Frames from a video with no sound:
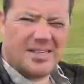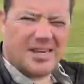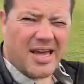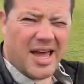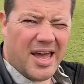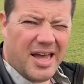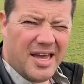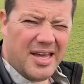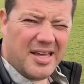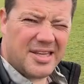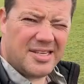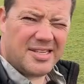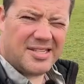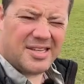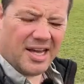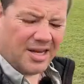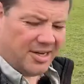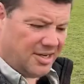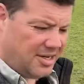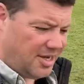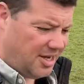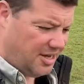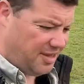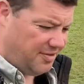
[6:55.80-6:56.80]
day,
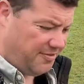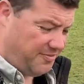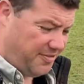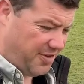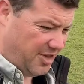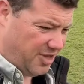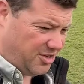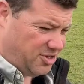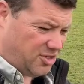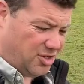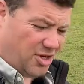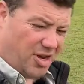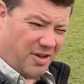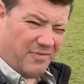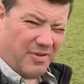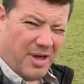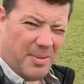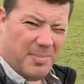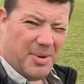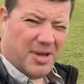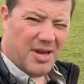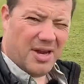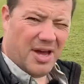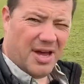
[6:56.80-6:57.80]
Sunday the 1st of
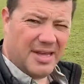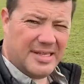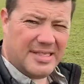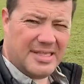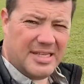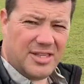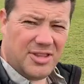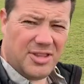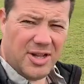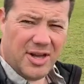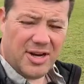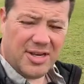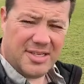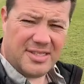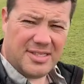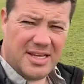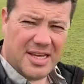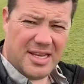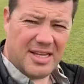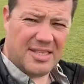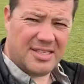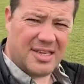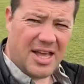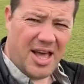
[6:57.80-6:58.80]
November
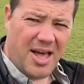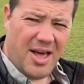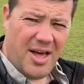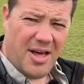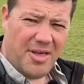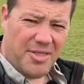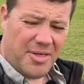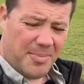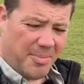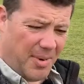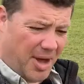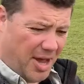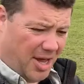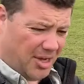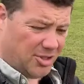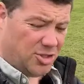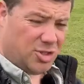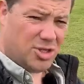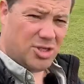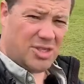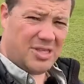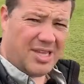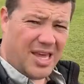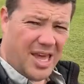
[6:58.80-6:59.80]
1936, the
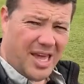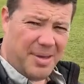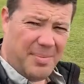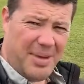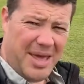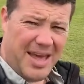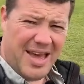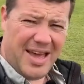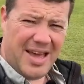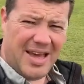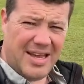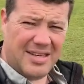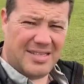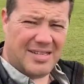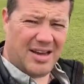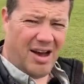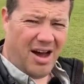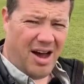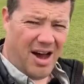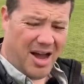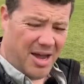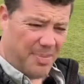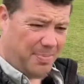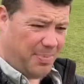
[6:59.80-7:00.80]
marchers came here to
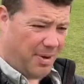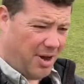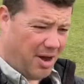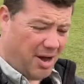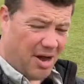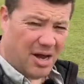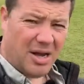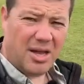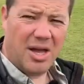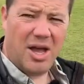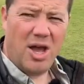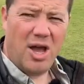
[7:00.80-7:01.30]
Hyde Park,